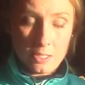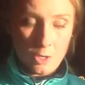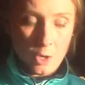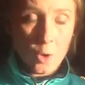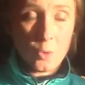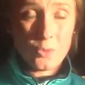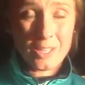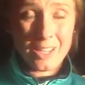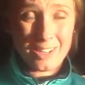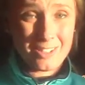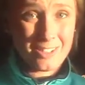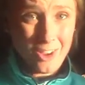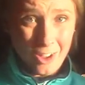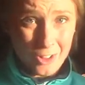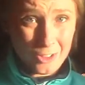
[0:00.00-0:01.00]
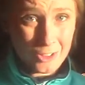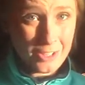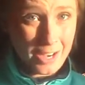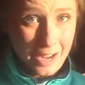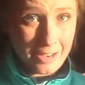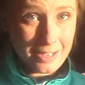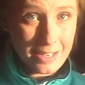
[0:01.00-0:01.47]
They're only a dollar
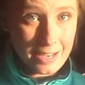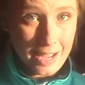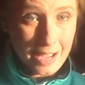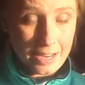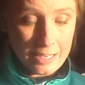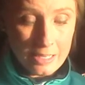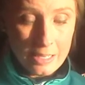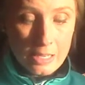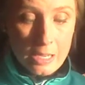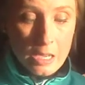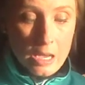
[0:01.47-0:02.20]
ninety-nine.